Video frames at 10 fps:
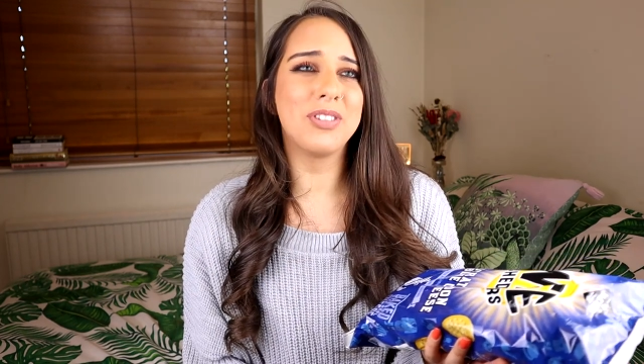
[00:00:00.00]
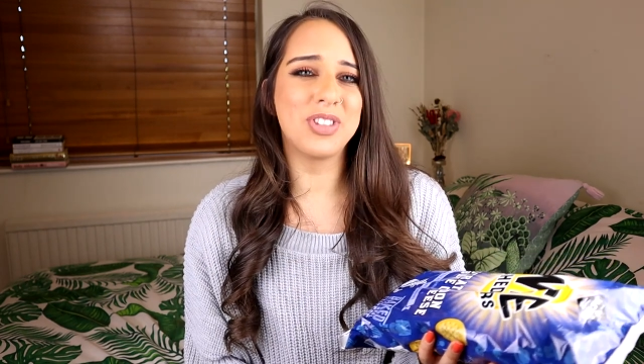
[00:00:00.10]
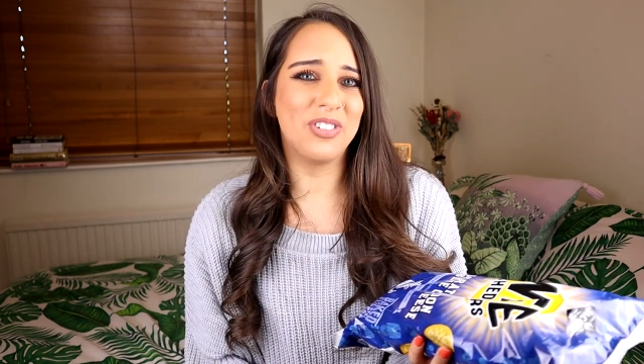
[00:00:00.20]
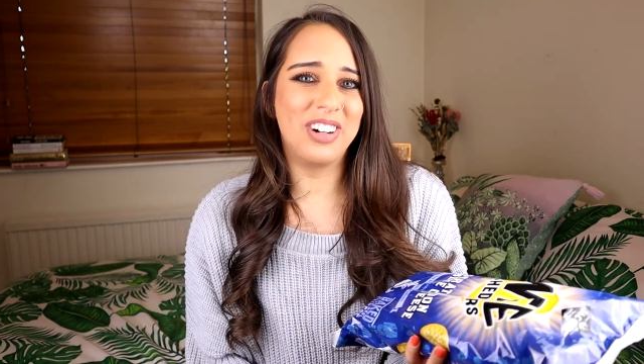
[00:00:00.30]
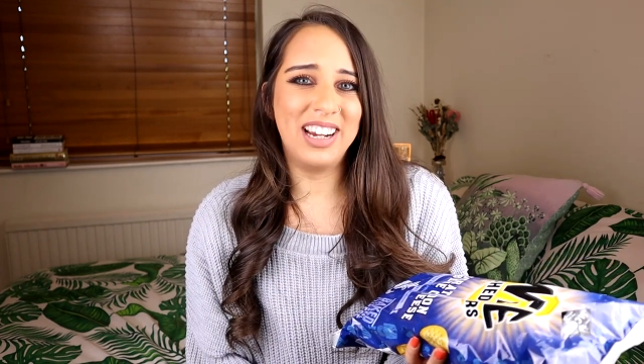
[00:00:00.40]

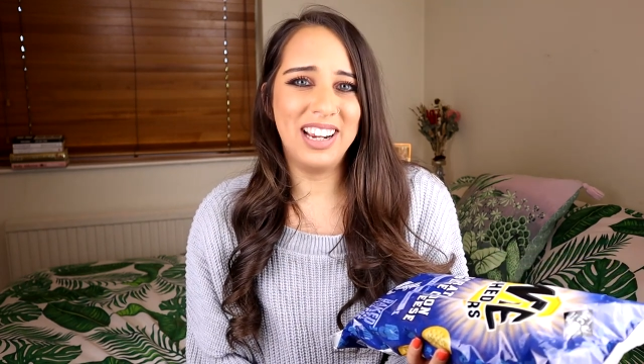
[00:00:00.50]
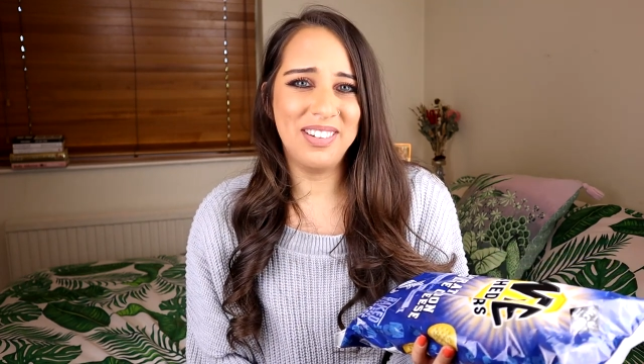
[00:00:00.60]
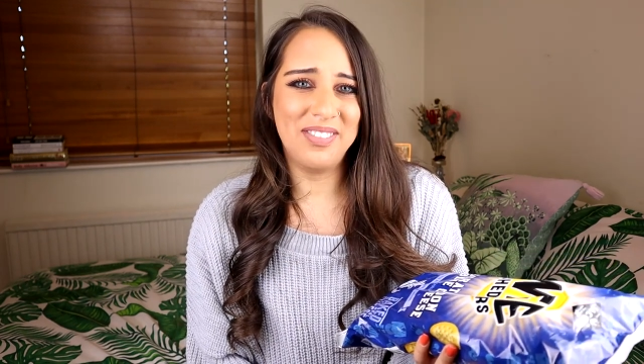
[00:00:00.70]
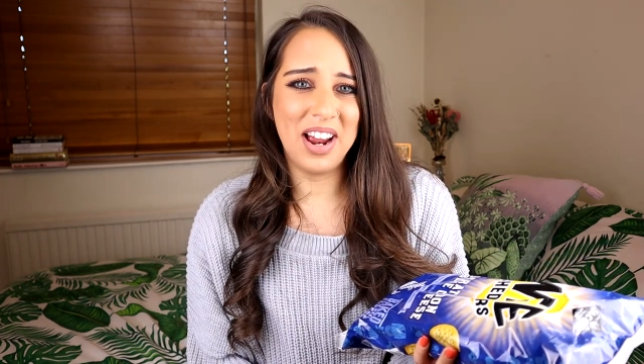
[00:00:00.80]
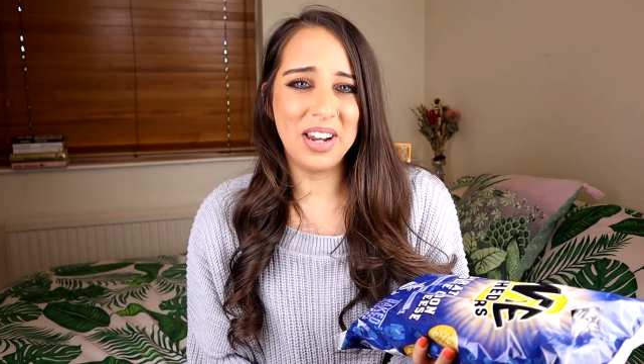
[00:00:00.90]
Sorry
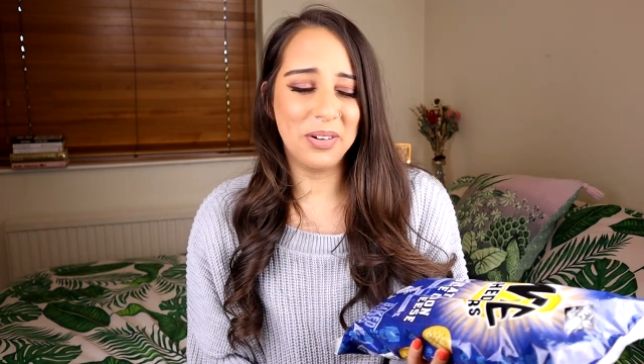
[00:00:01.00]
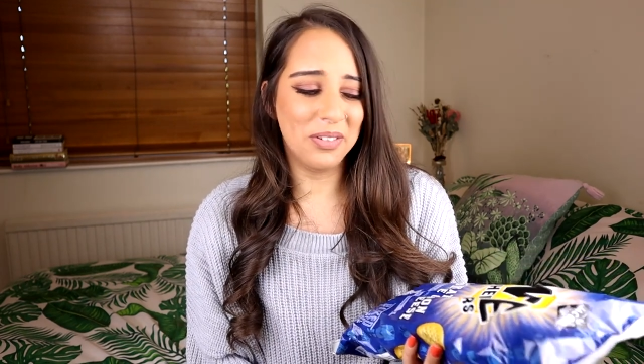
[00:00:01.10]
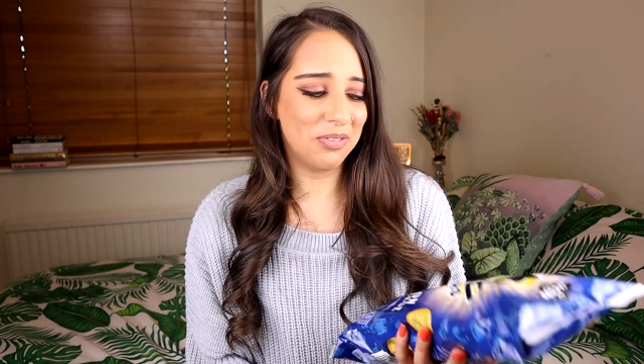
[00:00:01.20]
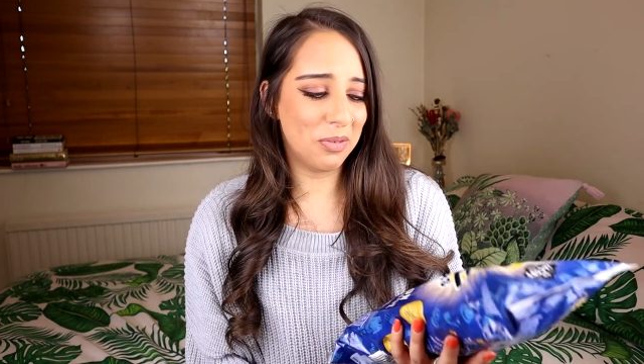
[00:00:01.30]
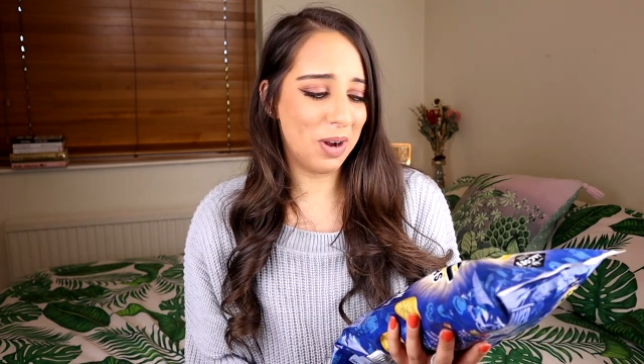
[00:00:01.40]
for
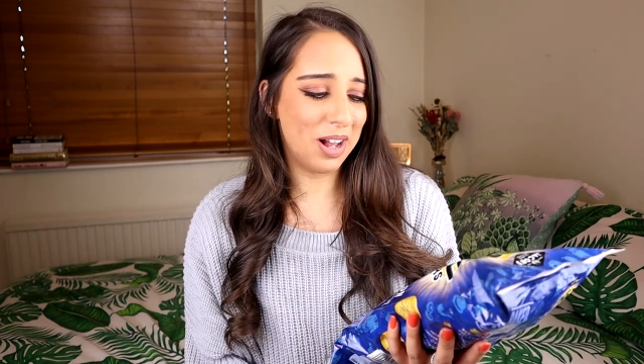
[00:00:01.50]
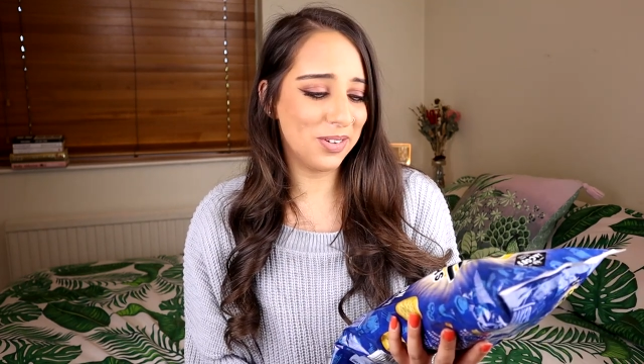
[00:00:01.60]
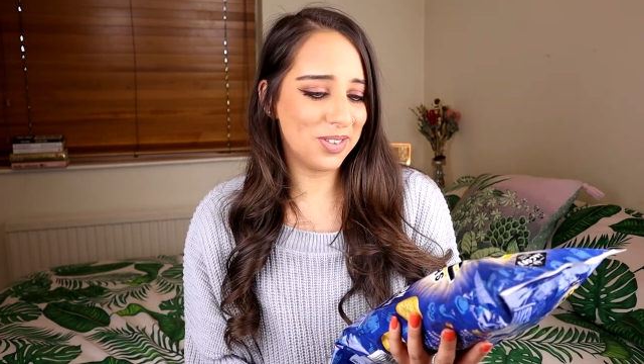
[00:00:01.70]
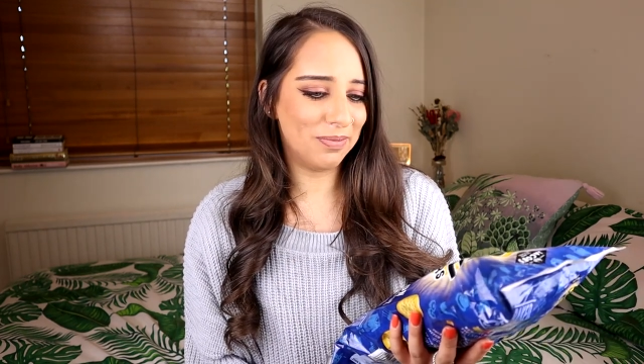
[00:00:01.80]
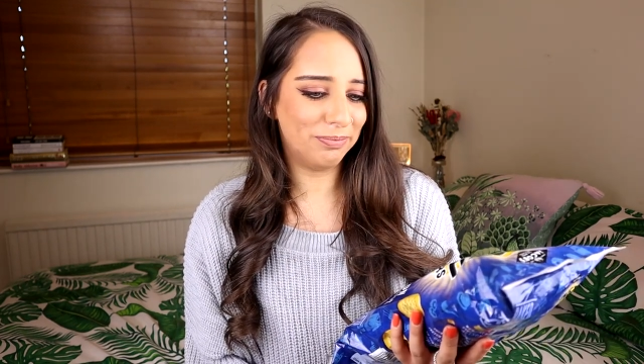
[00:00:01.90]
anyone from
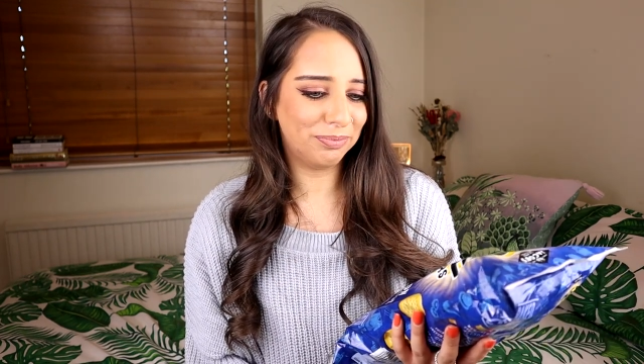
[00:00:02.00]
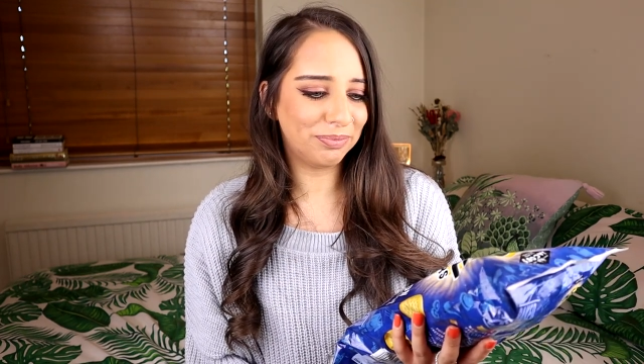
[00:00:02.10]
Wales.